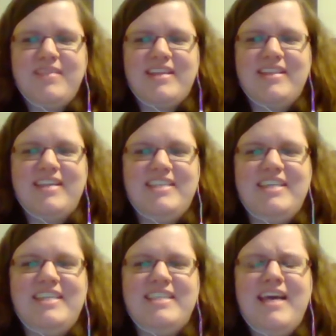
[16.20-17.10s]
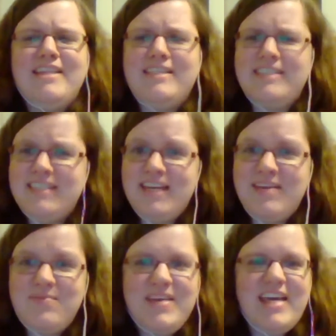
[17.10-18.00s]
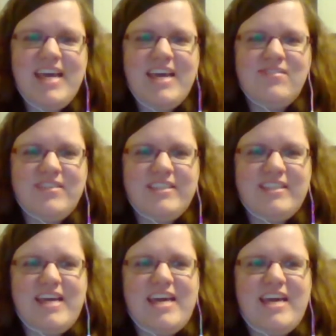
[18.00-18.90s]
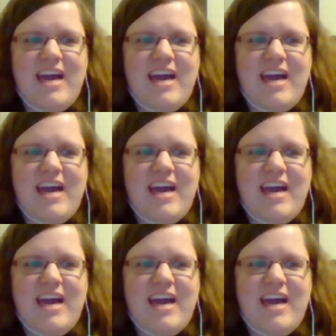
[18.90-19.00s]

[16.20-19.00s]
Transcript: This is going to be interesting.